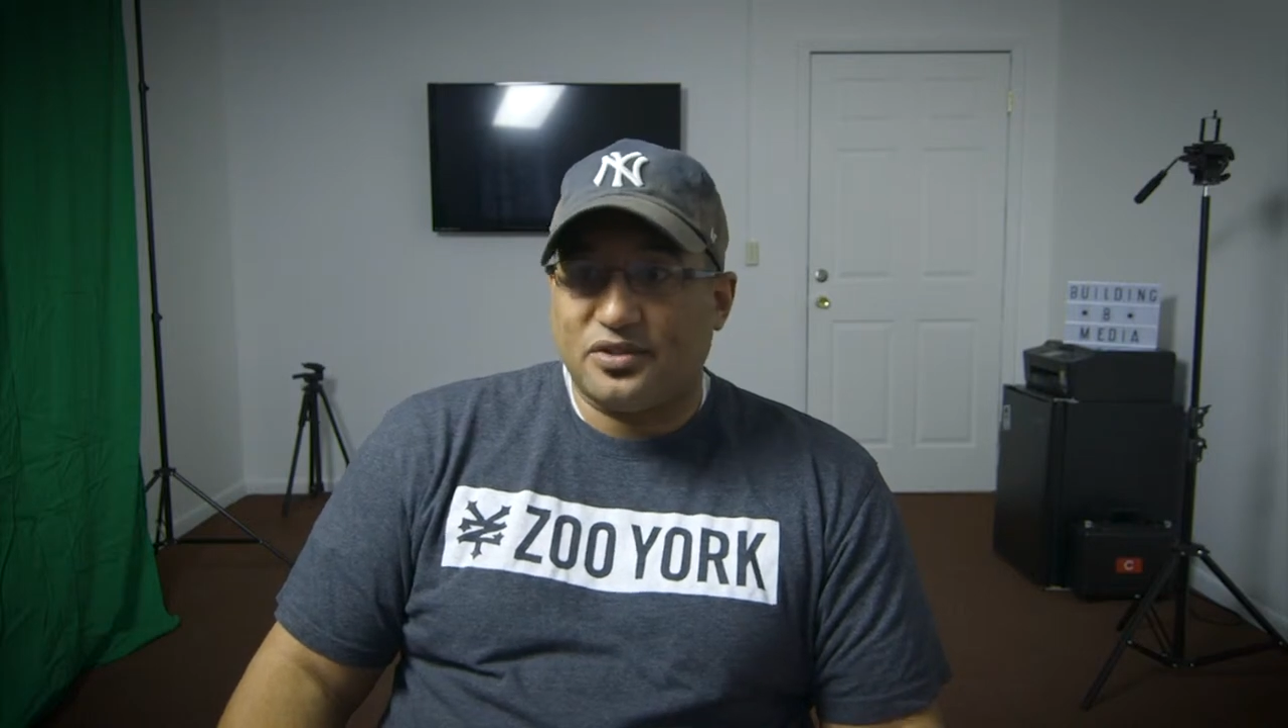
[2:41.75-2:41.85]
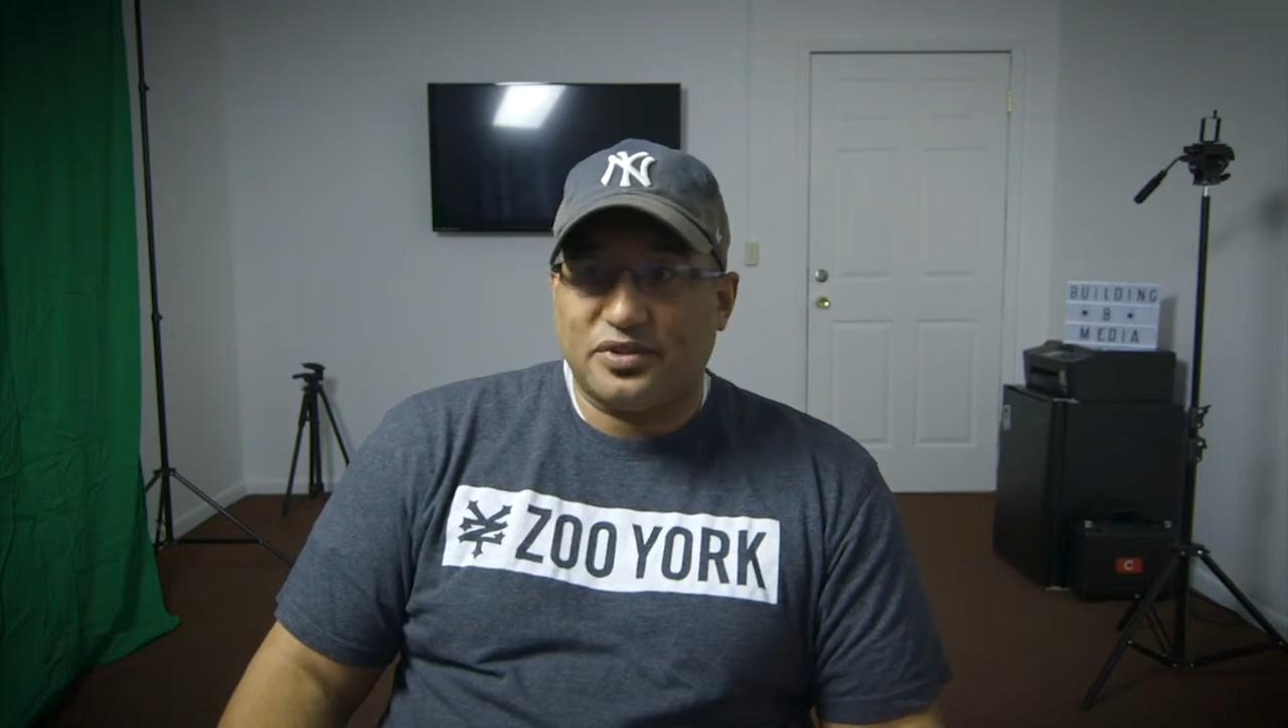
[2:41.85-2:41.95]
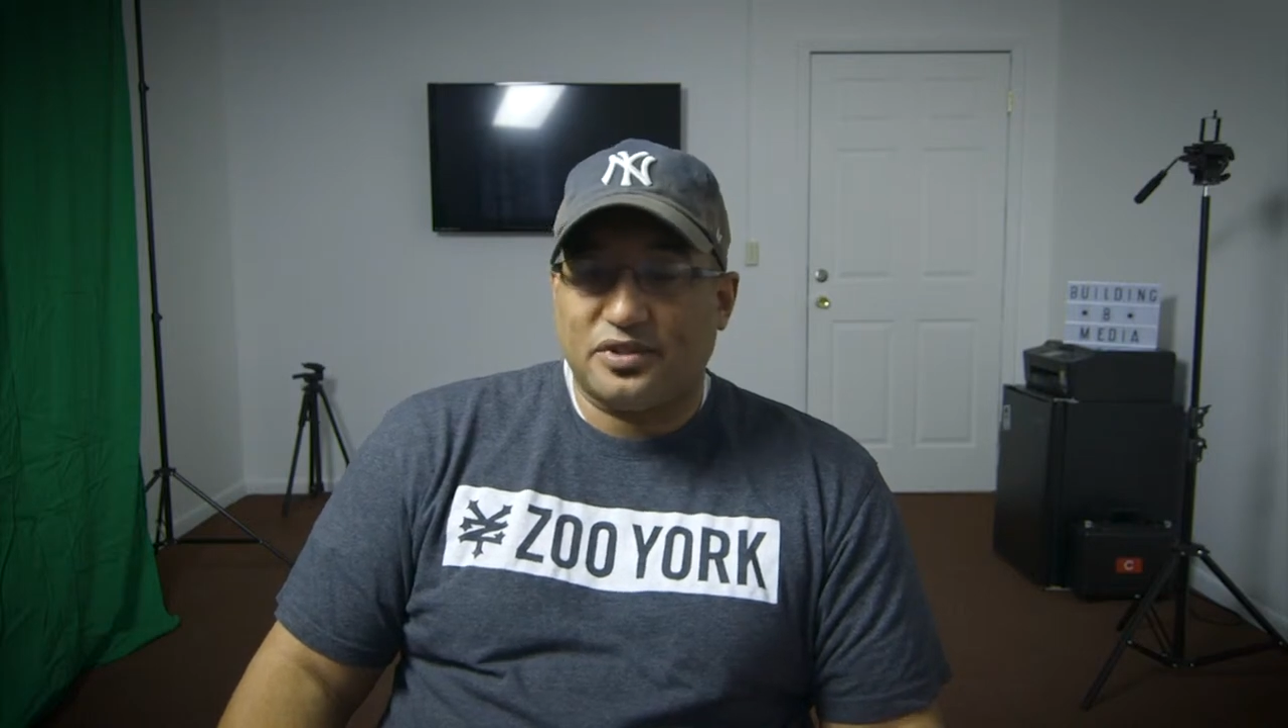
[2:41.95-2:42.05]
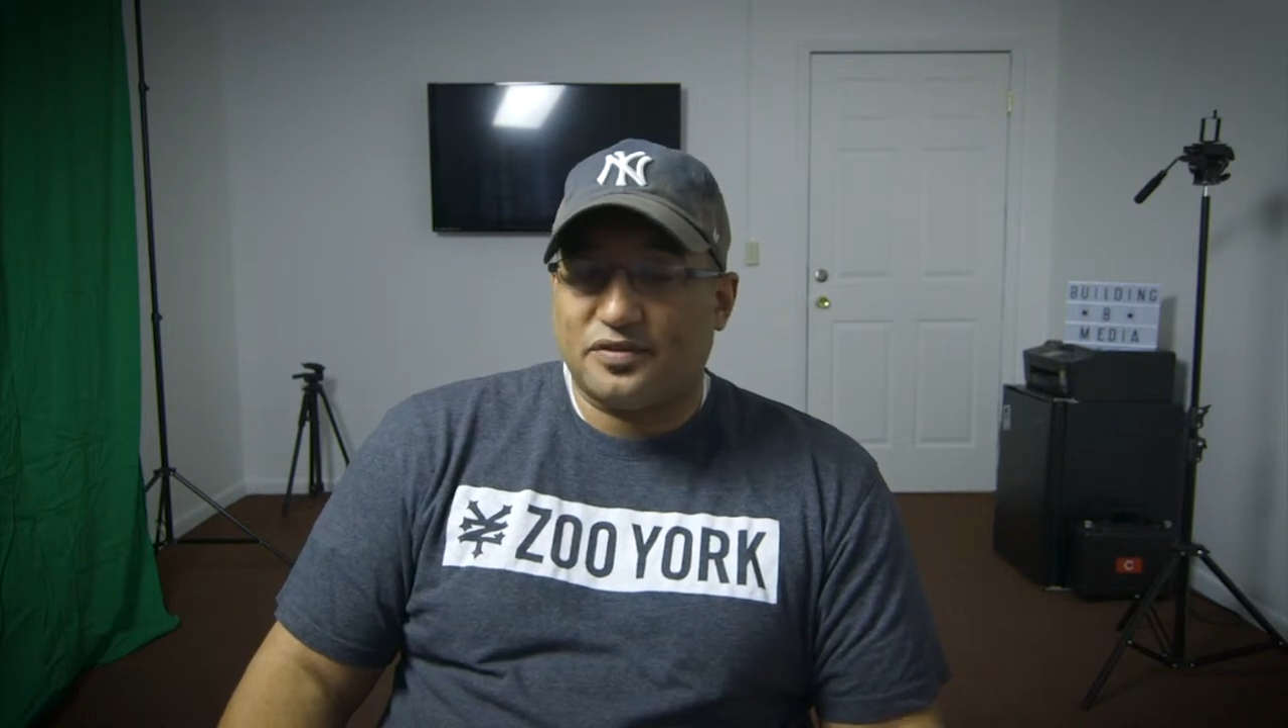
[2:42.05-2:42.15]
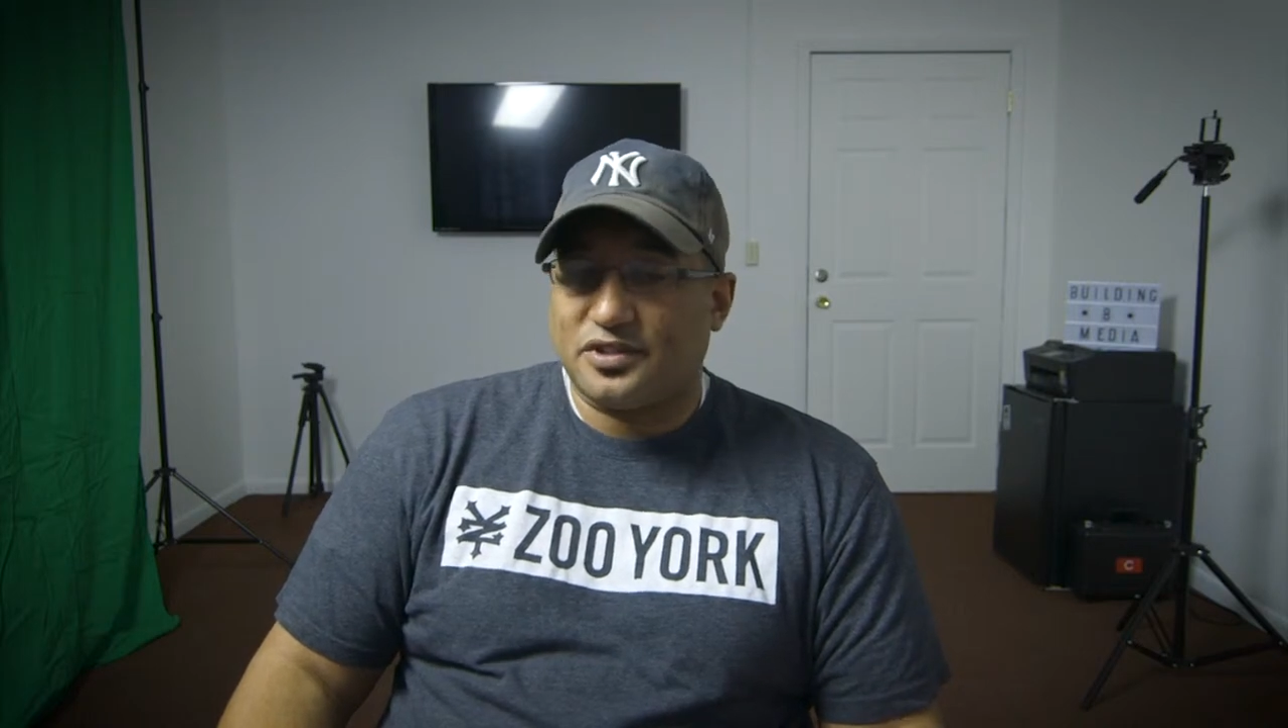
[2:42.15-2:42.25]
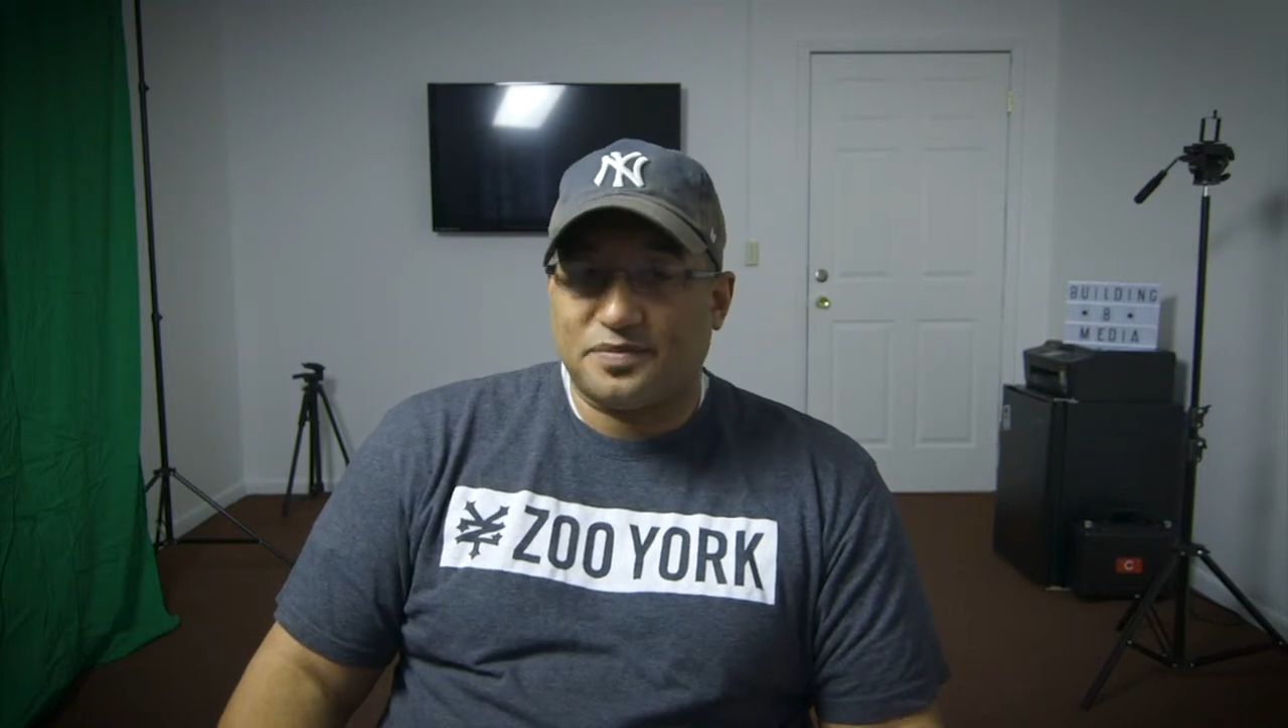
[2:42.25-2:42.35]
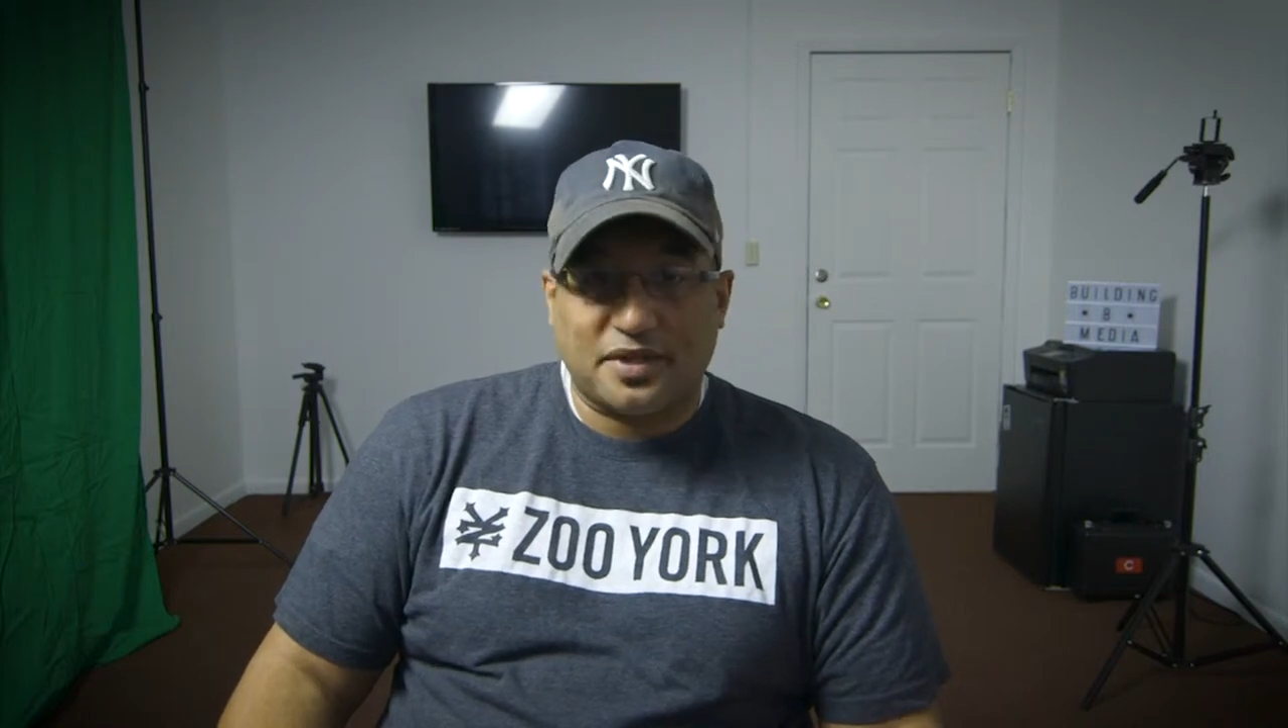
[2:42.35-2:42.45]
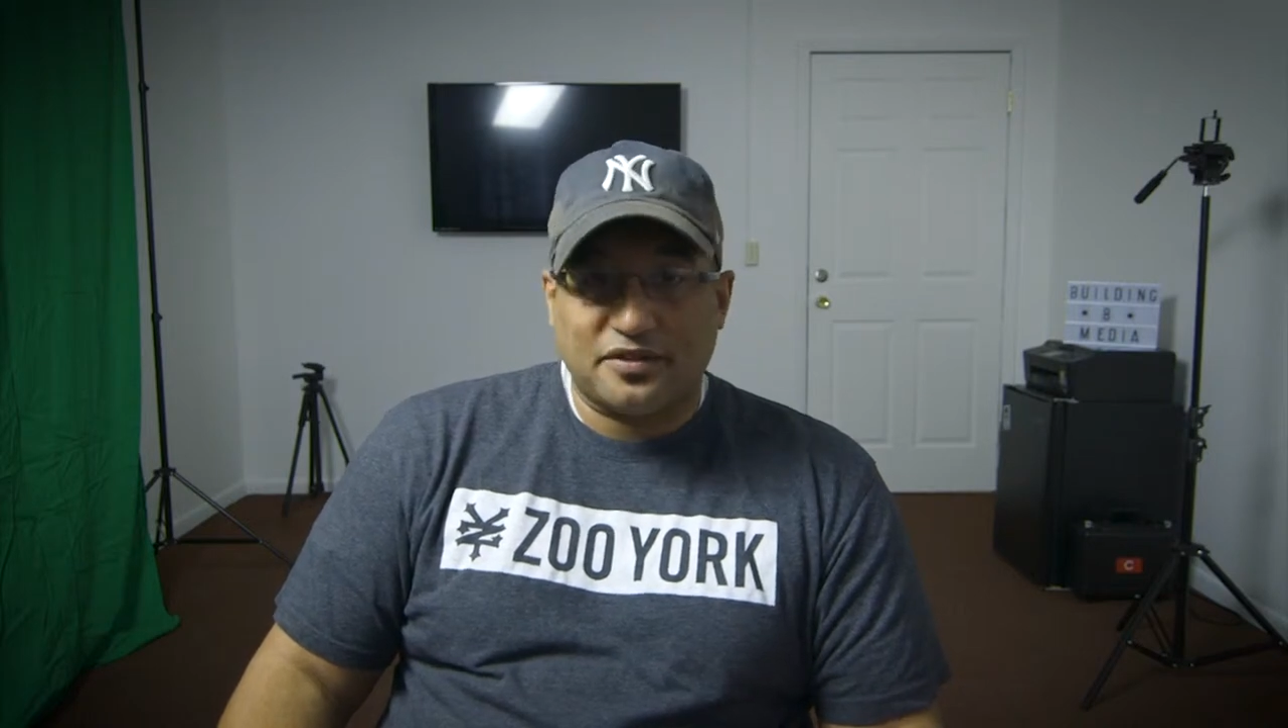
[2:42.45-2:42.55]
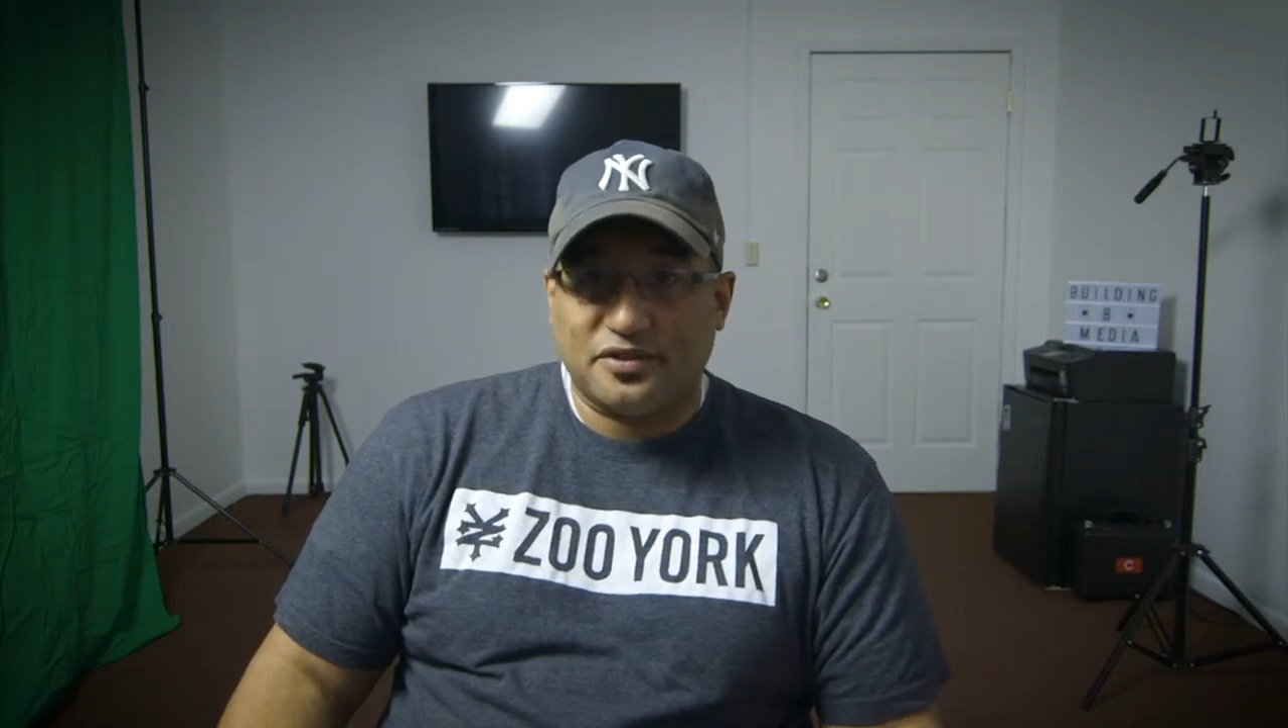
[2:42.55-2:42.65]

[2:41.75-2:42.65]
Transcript: doing your first